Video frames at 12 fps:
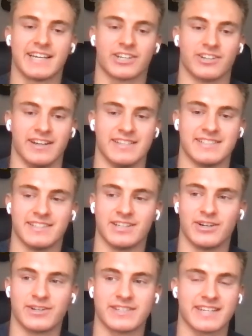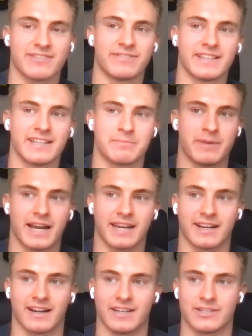isn't that crazy though because i feel
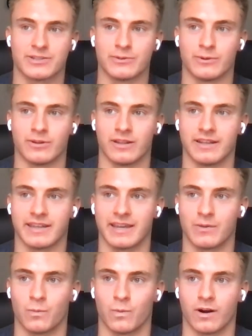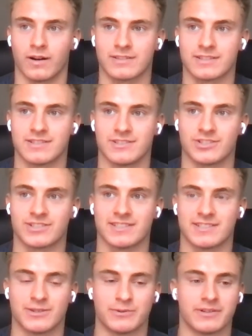like back in high school like it worked
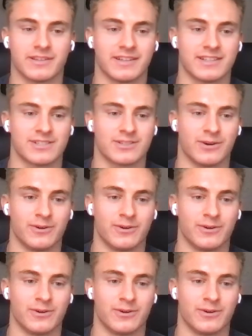just because you were like